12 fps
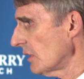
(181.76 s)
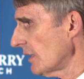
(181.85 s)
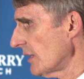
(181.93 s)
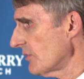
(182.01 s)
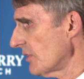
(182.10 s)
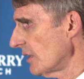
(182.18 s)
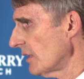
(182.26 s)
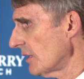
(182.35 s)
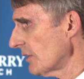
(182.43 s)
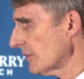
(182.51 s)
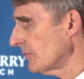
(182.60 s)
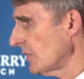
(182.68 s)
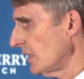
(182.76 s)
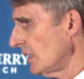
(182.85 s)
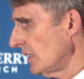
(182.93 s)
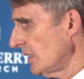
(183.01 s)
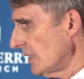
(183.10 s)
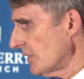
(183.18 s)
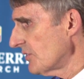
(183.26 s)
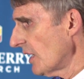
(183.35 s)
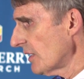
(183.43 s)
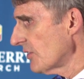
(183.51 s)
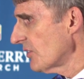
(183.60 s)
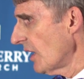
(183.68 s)
less than nothing is not
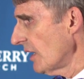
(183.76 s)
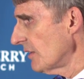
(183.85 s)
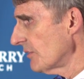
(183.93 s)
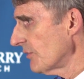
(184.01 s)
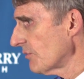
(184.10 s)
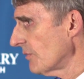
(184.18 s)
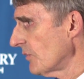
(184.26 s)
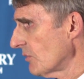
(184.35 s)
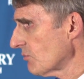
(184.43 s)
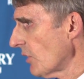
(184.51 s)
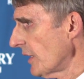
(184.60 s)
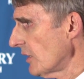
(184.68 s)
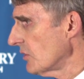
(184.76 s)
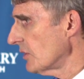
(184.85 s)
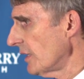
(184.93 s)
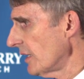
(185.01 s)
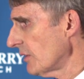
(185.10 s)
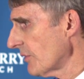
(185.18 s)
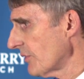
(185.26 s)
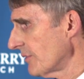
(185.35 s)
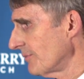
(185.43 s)
a sign of ruddy good health.